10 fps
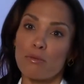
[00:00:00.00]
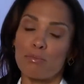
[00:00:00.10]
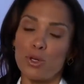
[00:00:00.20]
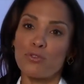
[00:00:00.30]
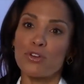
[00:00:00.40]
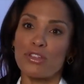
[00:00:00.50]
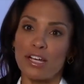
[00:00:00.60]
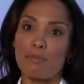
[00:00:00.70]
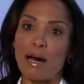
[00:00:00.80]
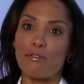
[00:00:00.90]
beautiful
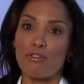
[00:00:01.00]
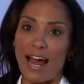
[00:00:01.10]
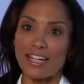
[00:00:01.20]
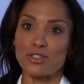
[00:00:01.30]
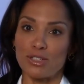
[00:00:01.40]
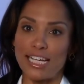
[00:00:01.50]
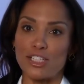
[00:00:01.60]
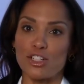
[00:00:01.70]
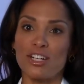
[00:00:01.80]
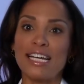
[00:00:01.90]
thing about Fraxel
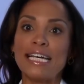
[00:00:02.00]
Laser